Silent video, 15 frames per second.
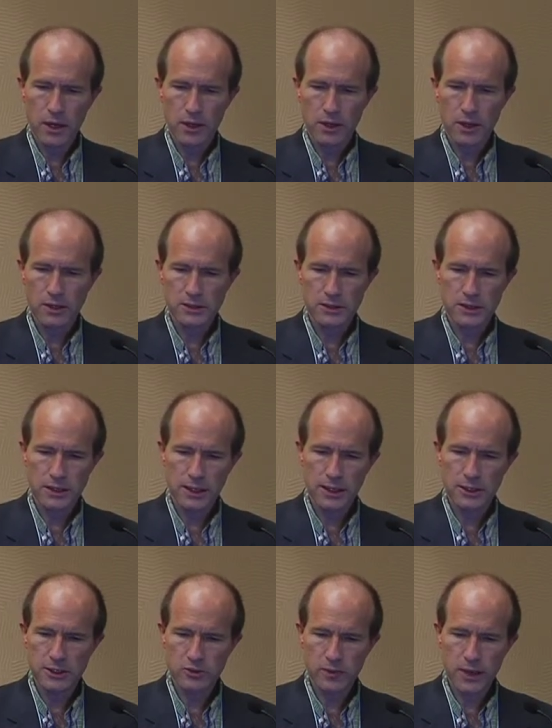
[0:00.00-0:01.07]
causing the knee
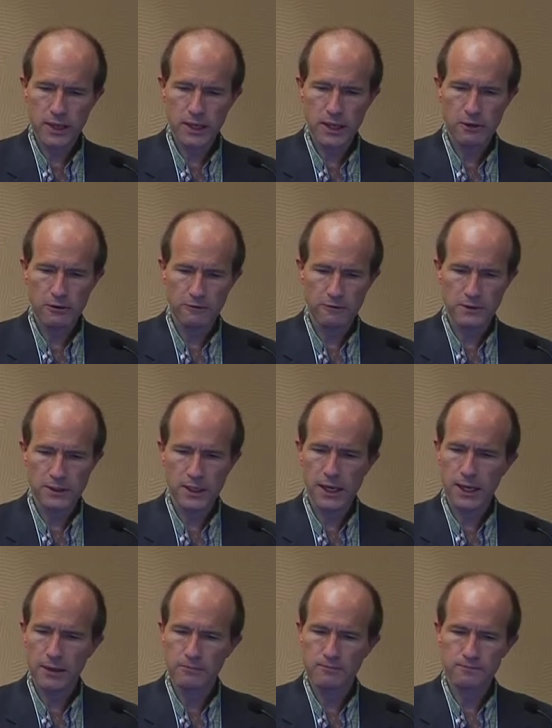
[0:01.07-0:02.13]
to straighten out over
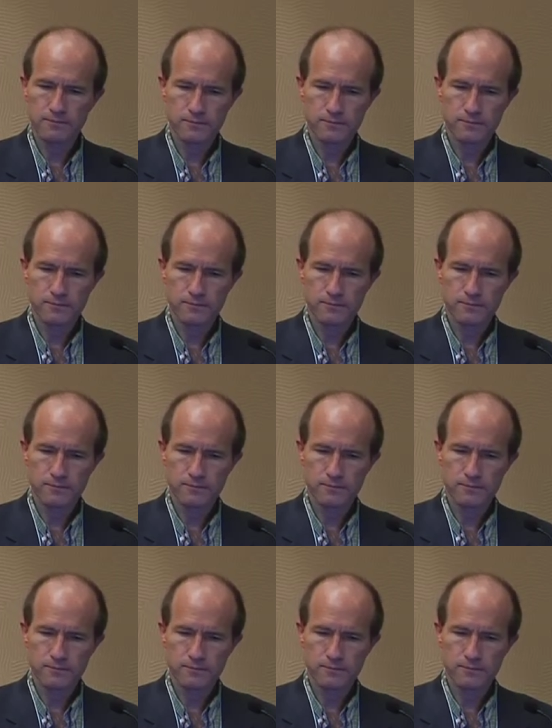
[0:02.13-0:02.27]
time.